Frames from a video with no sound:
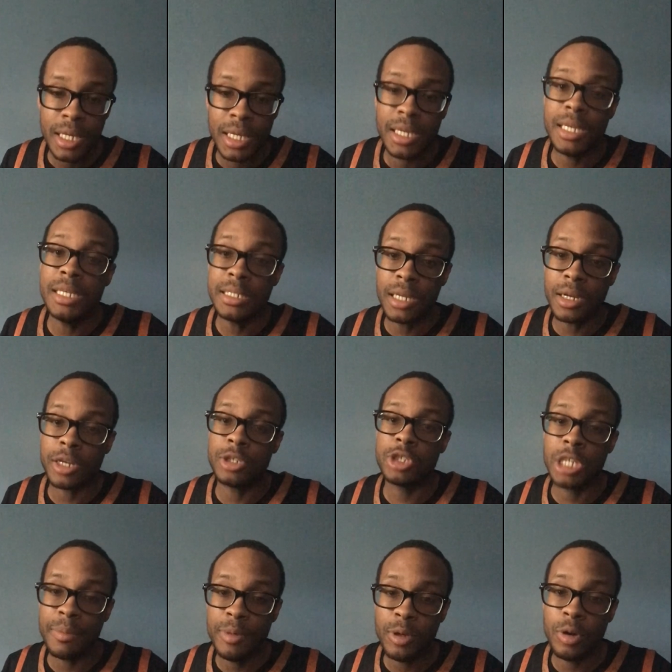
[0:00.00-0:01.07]
he's gonna
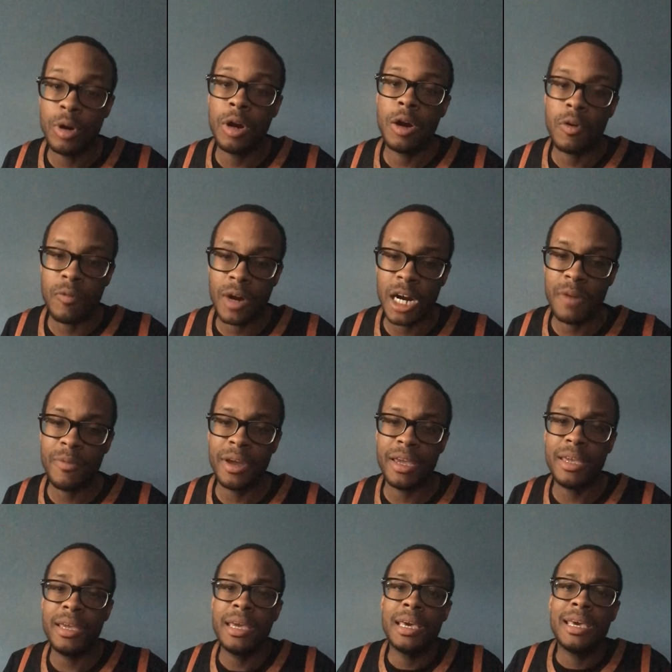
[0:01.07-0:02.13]
contribute right
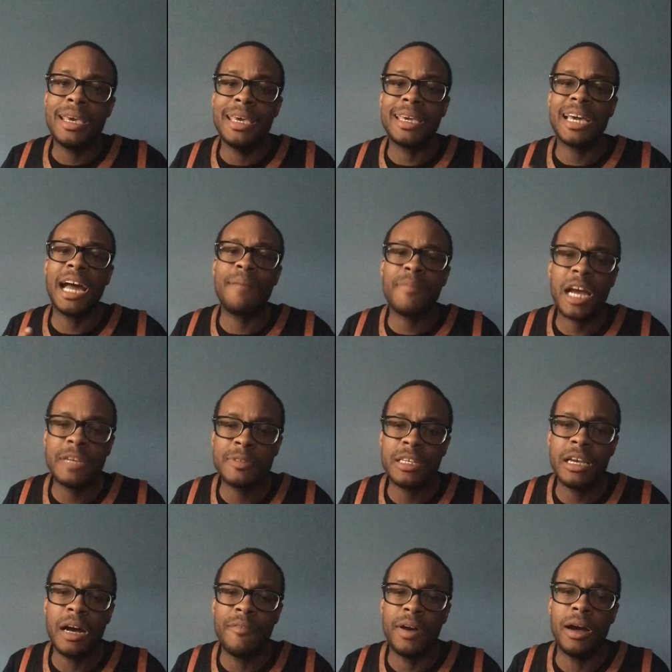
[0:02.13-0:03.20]
away. He kind of reminds me
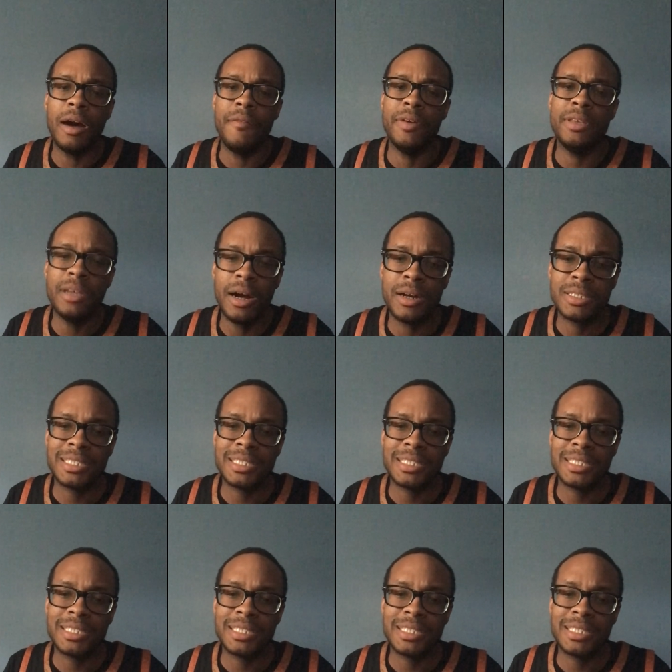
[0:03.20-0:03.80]
of a young